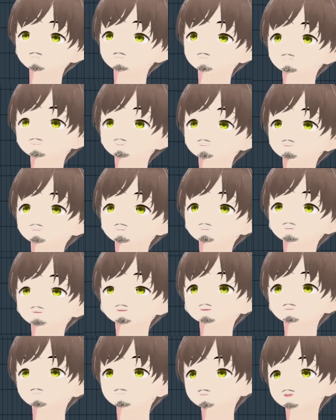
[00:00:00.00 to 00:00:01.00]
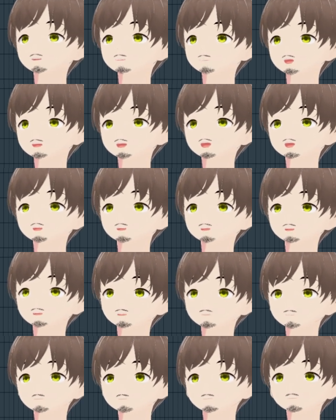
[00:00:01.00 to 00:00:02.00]
And this right here,
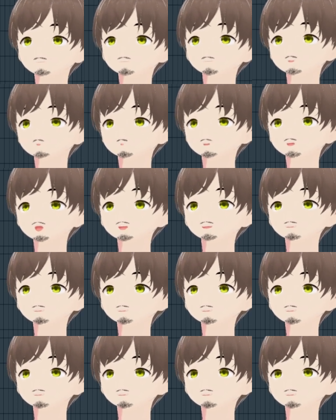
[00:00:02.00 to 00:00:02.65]
I would have messed